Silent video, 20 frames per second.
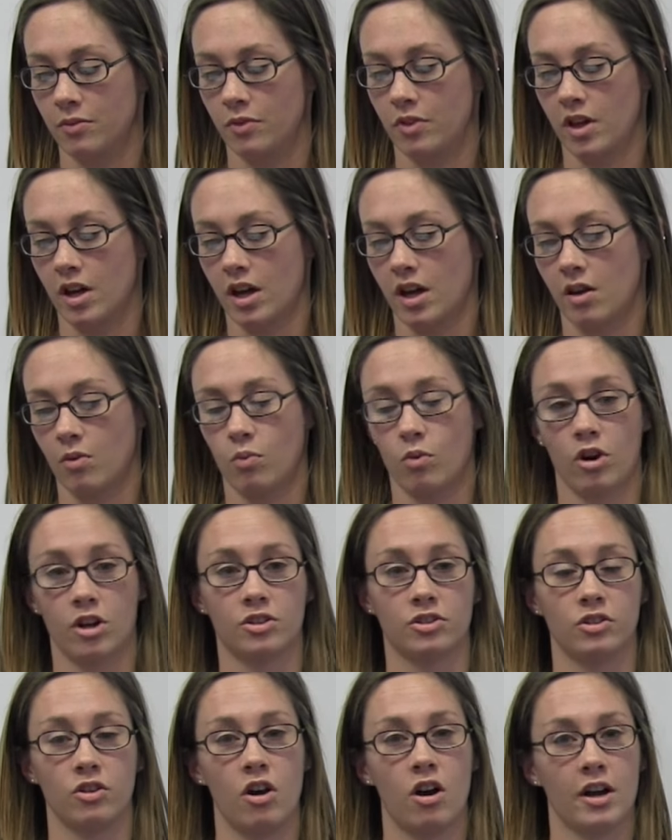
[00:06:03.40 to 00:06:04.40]
They
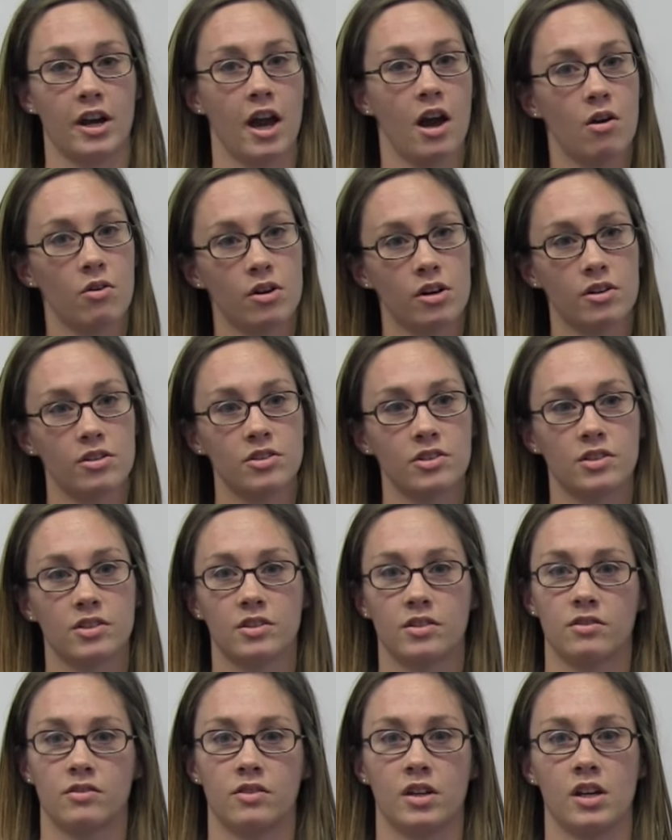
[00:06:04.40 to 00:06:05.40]
worked long
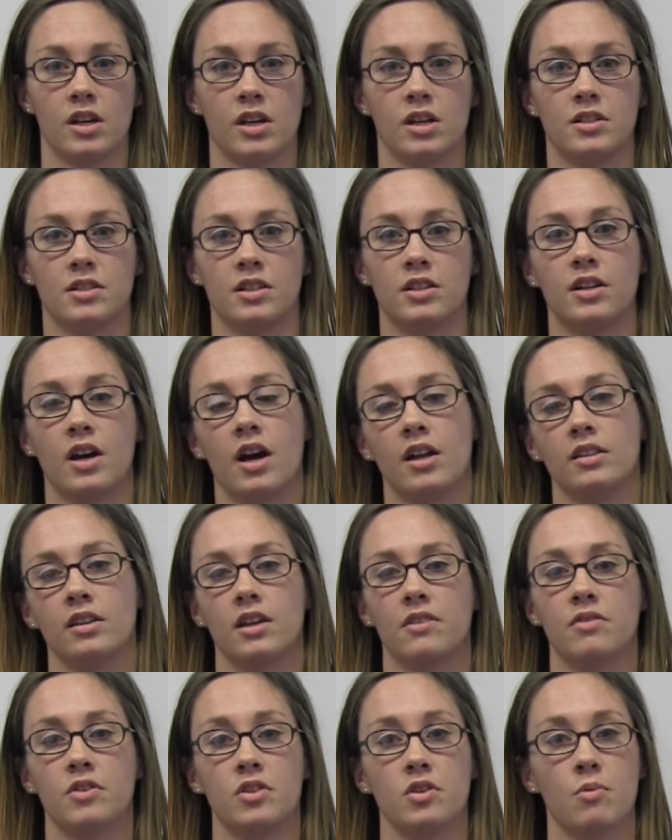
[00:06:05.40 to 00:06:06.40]
hours. They did not
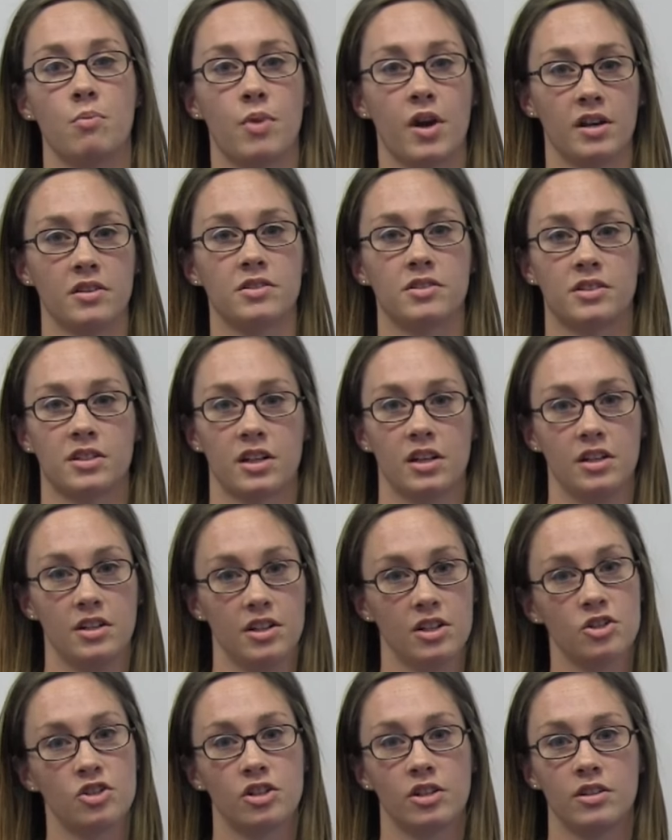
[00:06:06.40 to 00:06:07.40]
live in the best
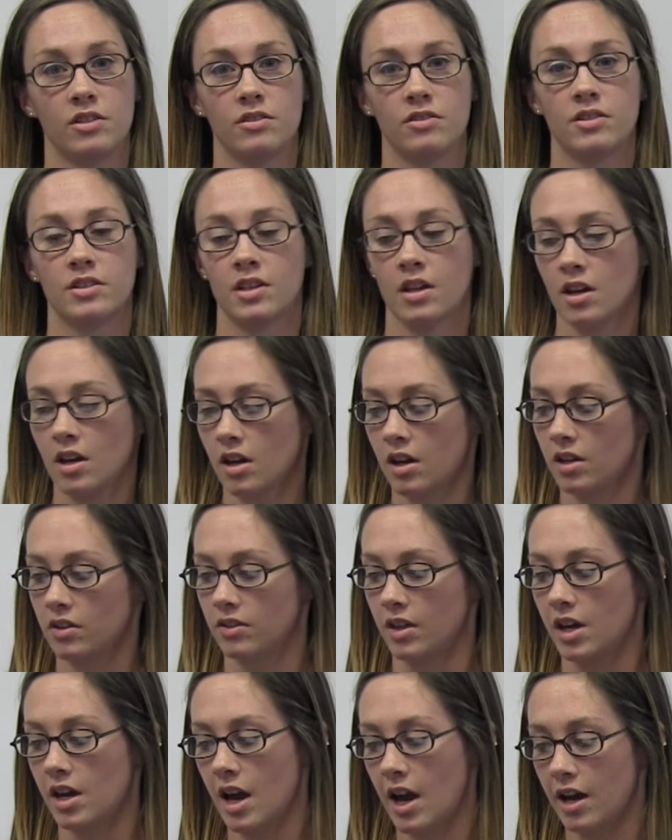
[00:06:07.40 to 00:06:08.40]
conditions.
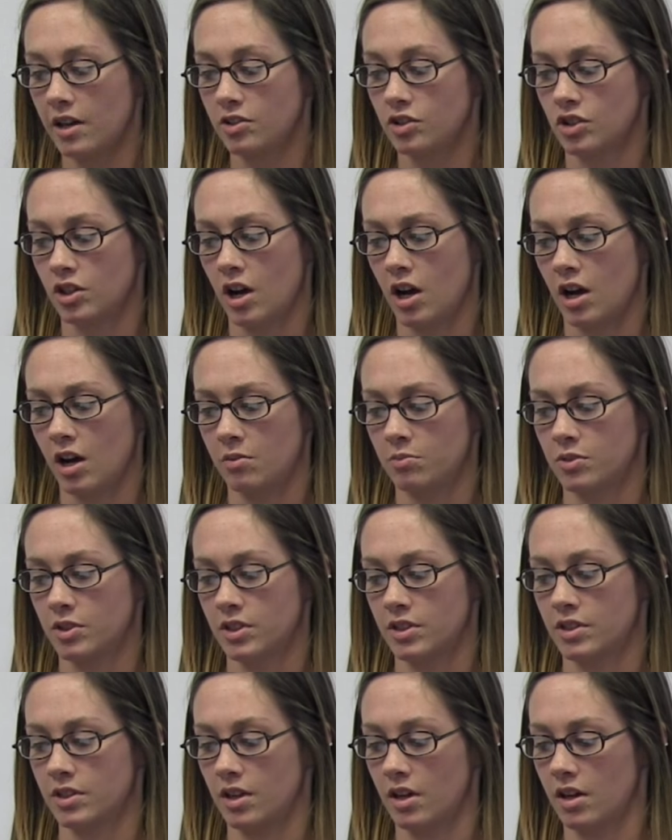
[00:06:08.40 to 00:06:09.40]
They had
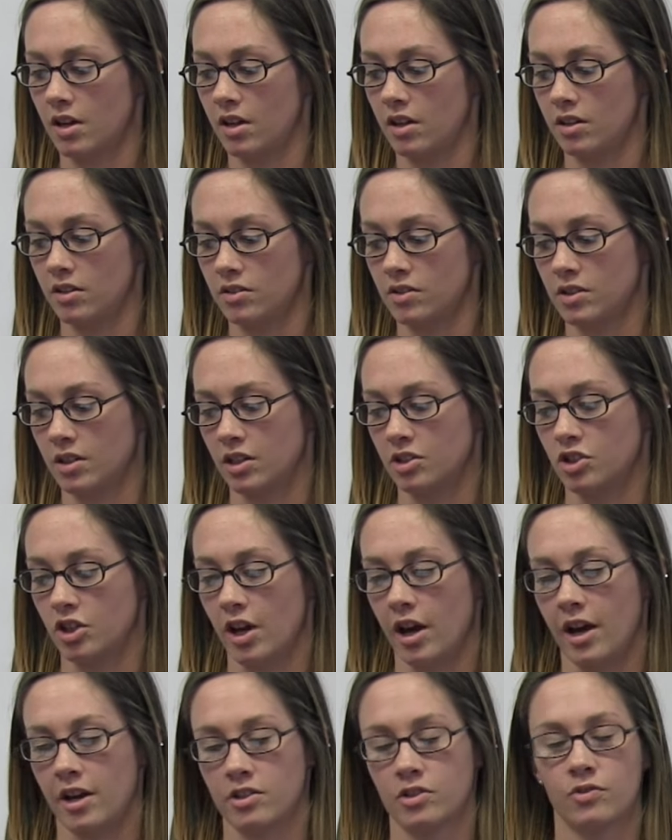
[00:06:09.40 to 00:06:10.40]
jobs such
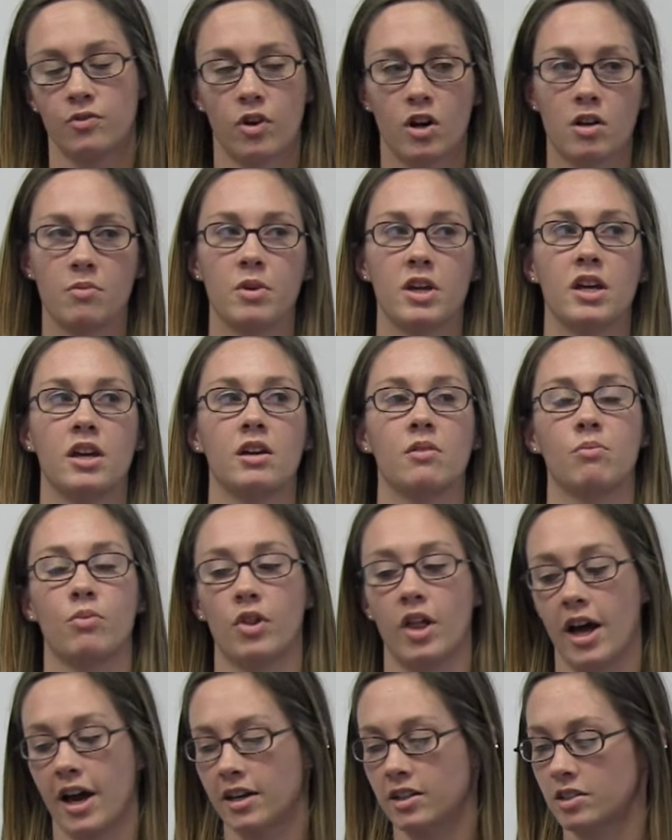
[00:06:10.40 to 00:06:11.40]
as farming,
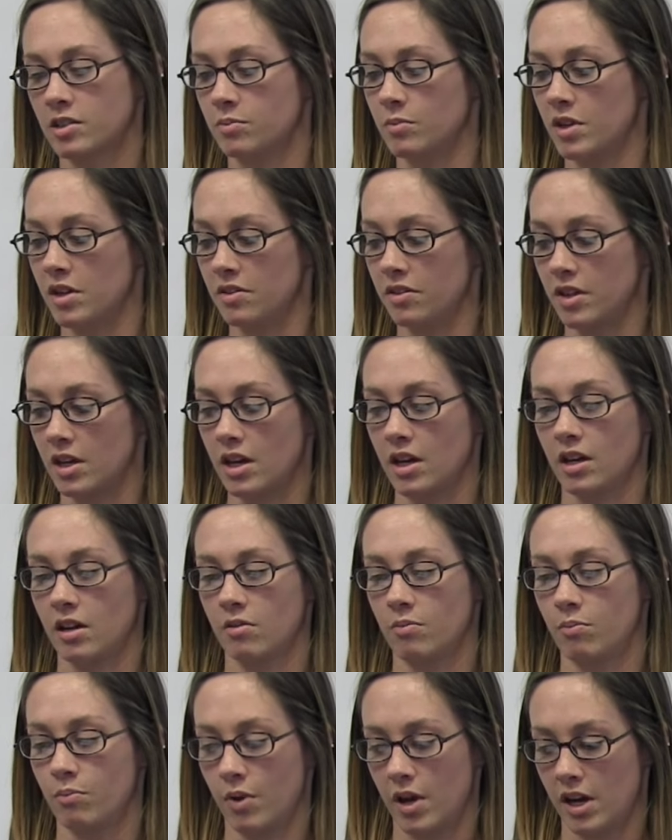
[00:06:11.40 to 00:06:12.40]

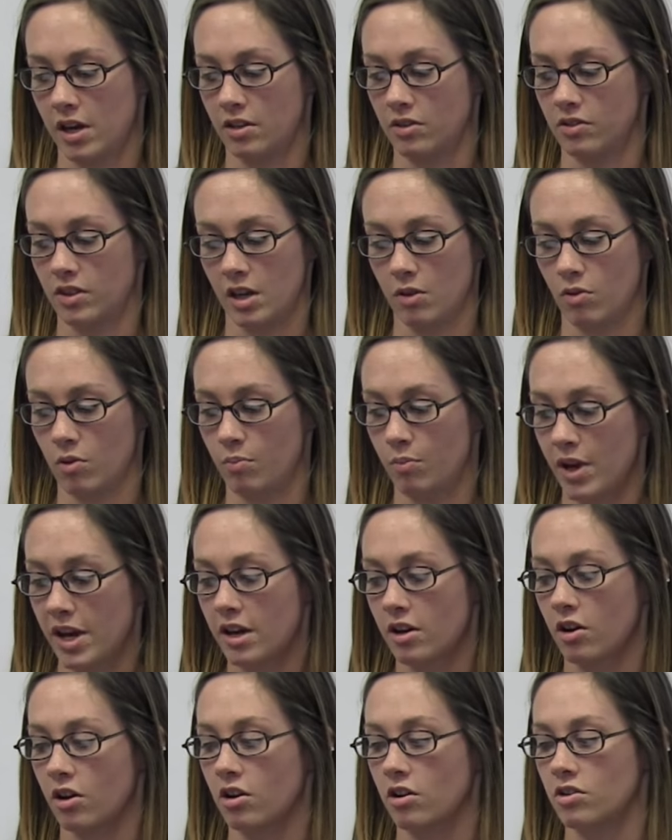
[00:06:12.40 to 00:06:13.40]
blacksmithing, they were
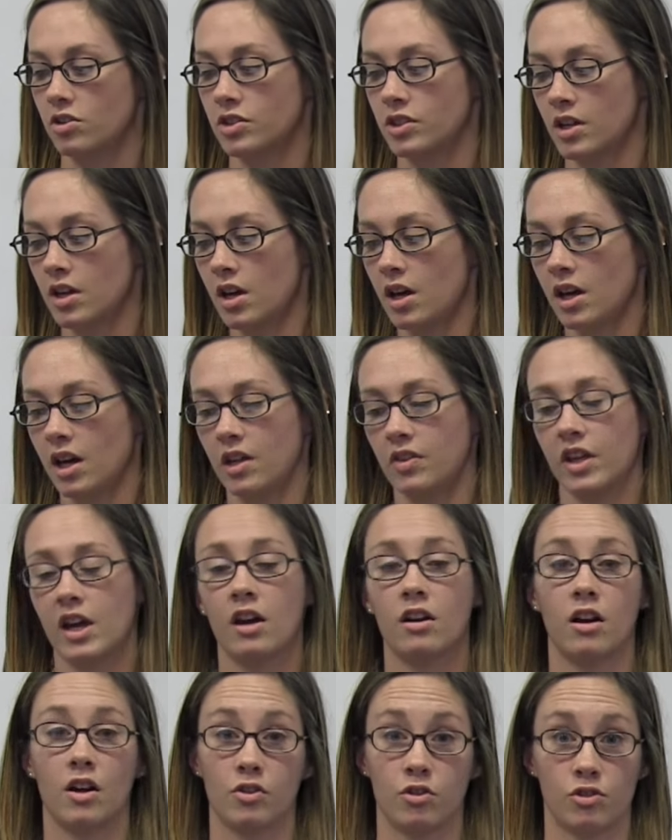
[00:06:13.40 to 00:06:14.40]
bakers, and they
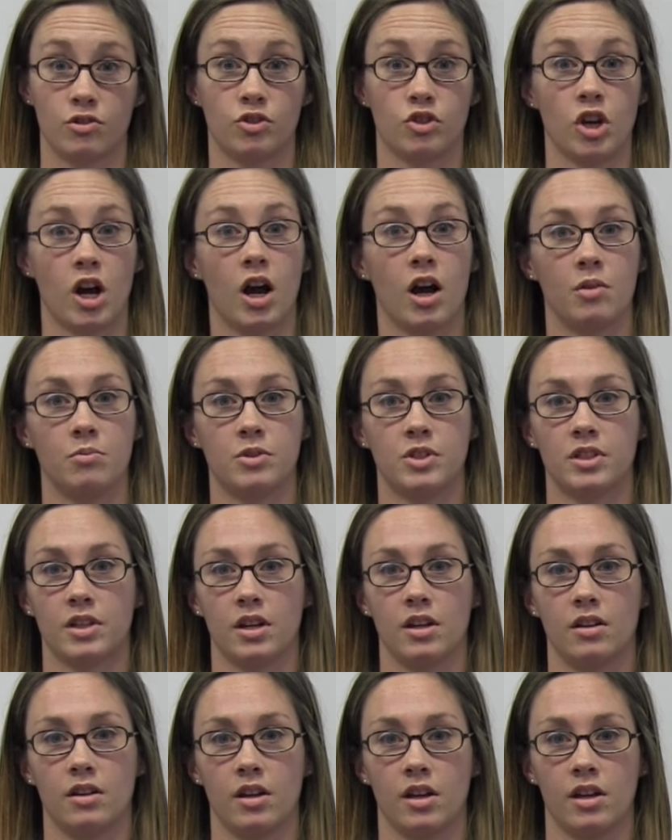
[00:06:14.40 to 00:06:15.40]
had other jobs
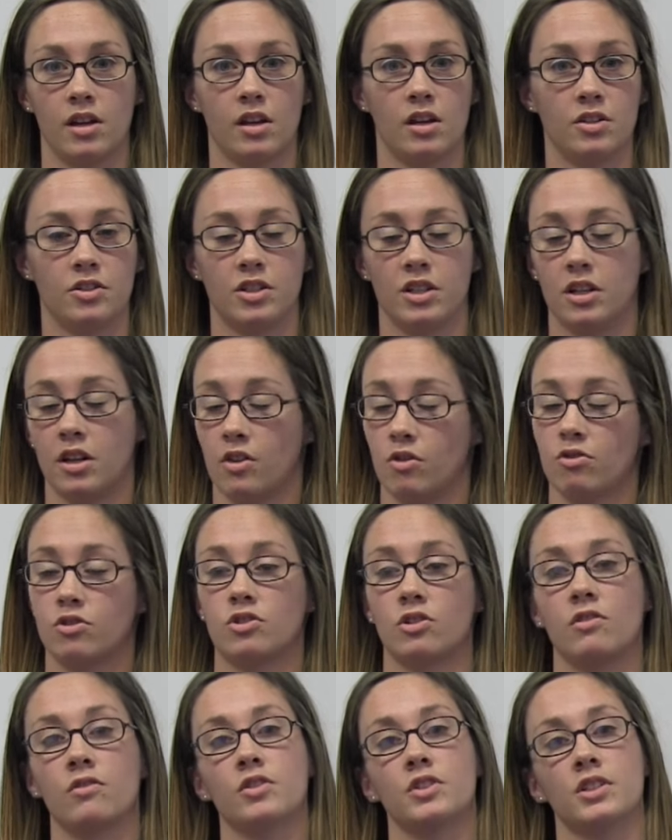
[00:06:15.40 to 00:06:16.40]
and did other
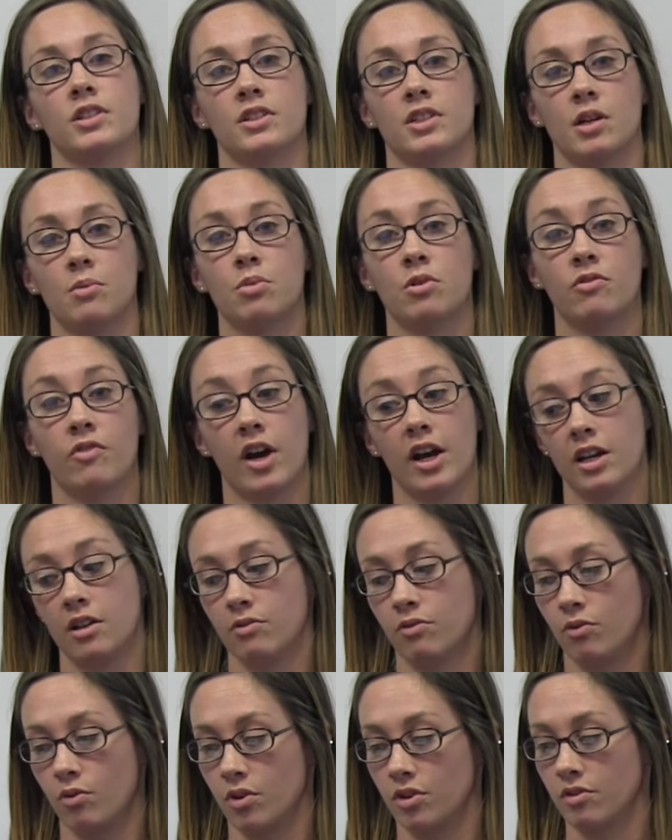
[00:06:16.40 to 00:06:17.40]
services that
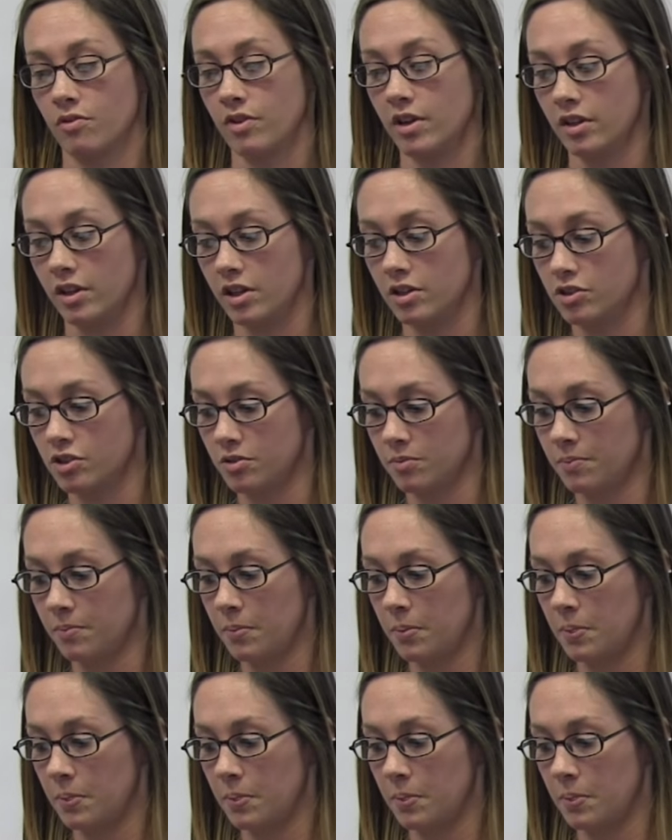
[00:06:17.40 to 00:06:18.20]
provided for the village.